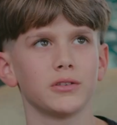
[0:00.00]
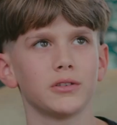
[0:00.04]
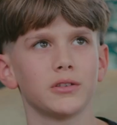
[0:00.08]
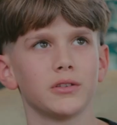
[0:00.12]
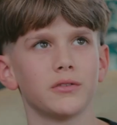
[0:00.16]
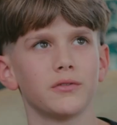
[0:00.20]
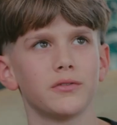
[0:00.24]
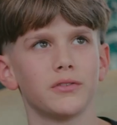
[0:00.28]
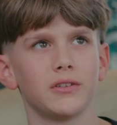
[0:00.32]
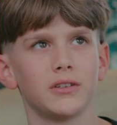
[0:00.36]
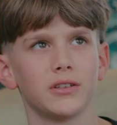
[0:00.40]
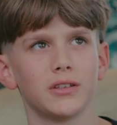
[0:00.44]

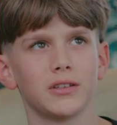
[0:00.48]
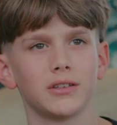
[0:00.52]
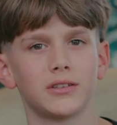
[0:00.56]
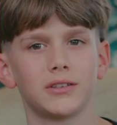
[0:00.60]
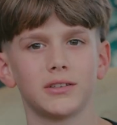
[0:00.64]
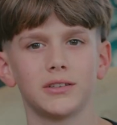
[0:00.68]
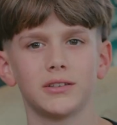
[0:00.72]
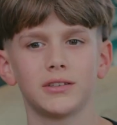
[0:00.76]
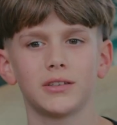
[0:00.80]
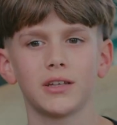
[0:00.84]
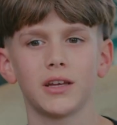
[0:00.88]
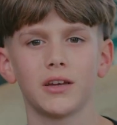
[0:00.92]
something like
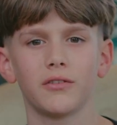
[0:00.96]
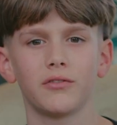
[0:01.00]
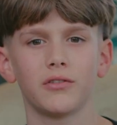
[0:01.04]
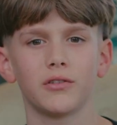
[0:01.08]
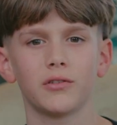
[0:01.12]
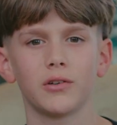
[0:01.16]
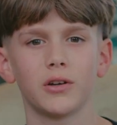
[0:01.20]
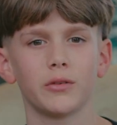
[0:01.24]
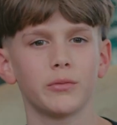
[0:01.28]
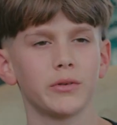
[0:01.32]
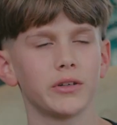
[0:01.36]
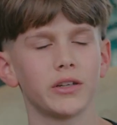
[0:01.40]
this have a
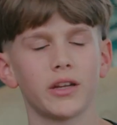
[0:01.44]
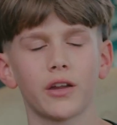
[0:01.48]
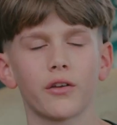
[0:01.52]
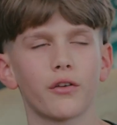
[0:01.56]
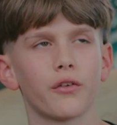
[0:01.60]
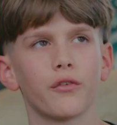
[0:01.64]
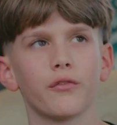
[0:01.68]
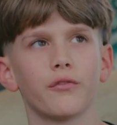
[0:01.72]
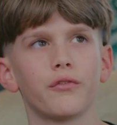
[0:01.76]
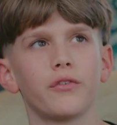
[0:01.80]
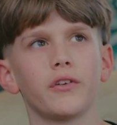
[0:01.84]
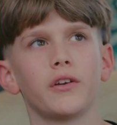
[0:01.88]
robot, I
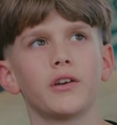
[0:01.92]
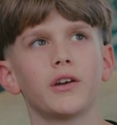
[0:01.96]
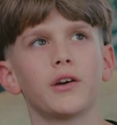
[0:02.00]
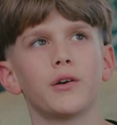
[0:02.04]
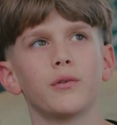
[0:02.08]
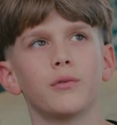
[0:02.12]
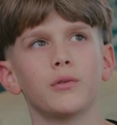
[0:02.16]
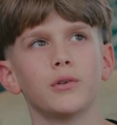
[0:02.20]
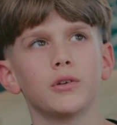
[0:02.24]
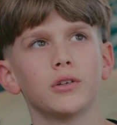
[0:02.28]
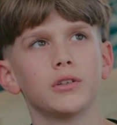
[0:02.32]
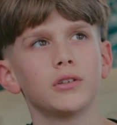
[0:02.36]
don't think I
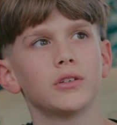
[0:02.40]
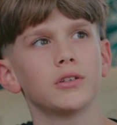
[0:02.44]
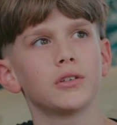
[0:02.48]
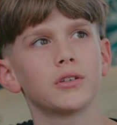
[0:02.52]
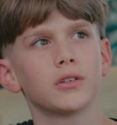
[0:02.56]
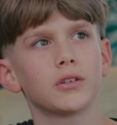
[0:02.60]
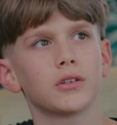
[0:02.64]
would.